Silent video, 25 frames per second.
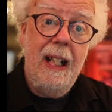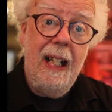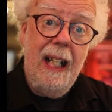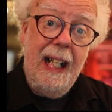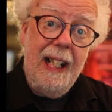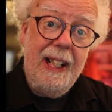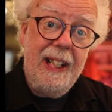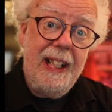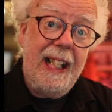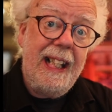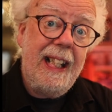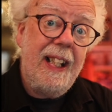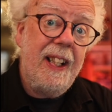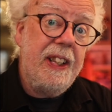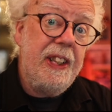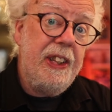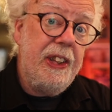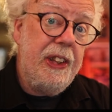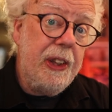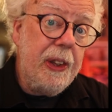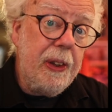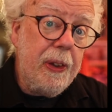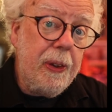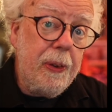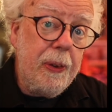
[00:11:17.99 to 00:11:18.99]
And they are
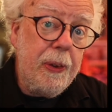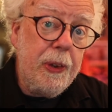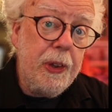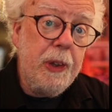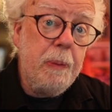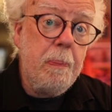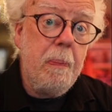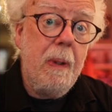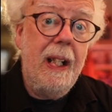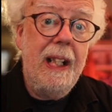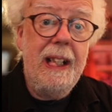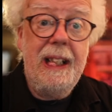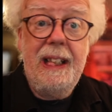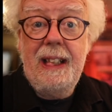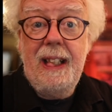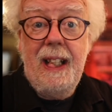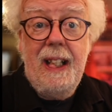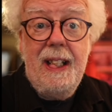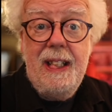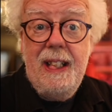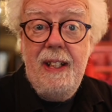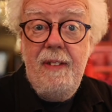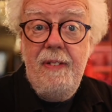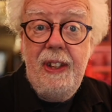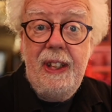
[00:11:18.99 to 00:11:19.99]
used by
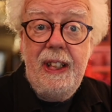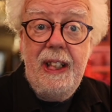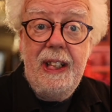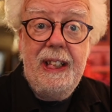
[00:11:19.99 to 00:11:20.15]
scientific